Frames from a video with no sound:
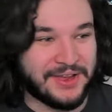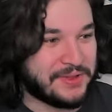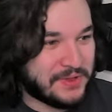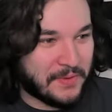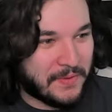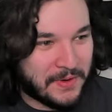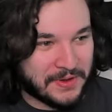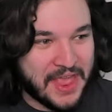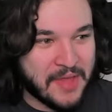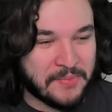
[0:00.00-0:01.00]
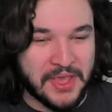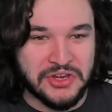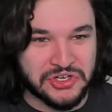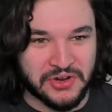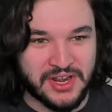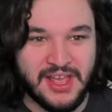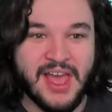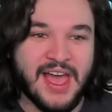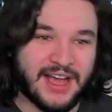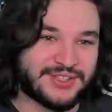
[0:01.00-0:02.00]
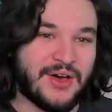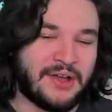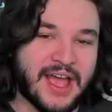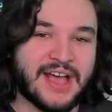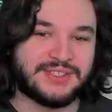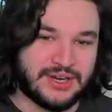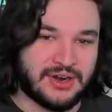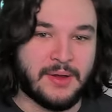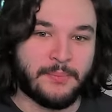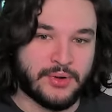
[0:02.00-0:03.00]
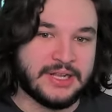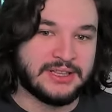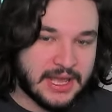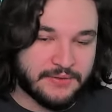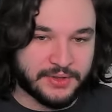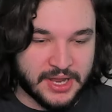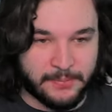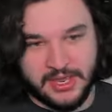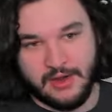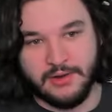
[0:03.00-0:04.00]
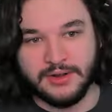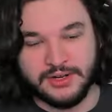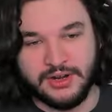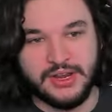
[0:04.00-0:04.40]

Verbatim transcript: your campaign journey, as long as they're a pretty leveled up character,